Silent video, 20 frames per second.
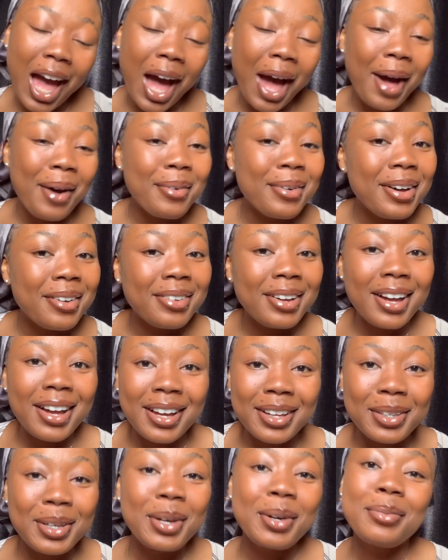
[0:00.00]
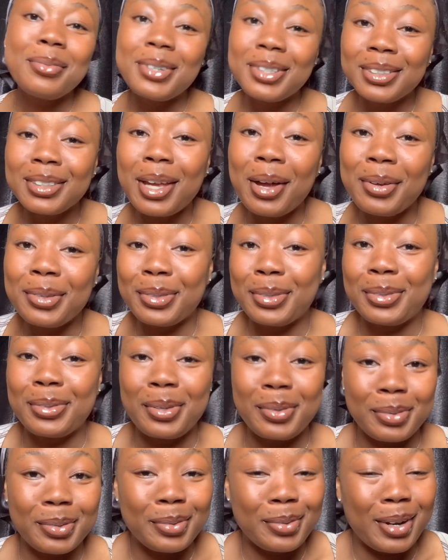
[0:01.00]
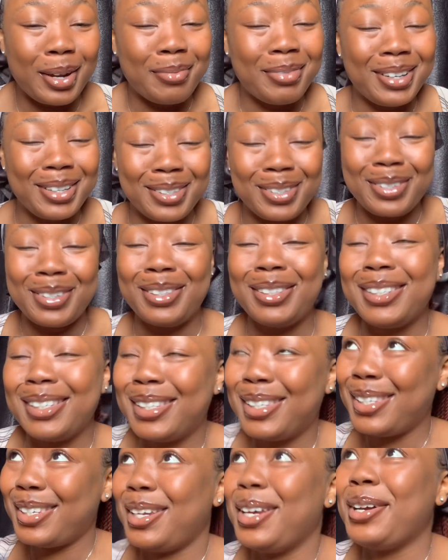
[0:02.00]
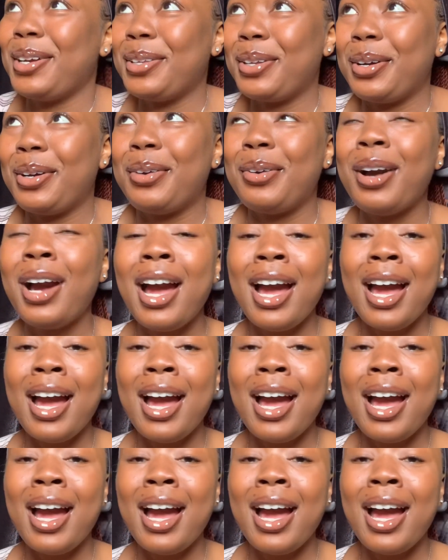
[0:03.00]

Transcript: I will have had one thousand subscribers on this channel.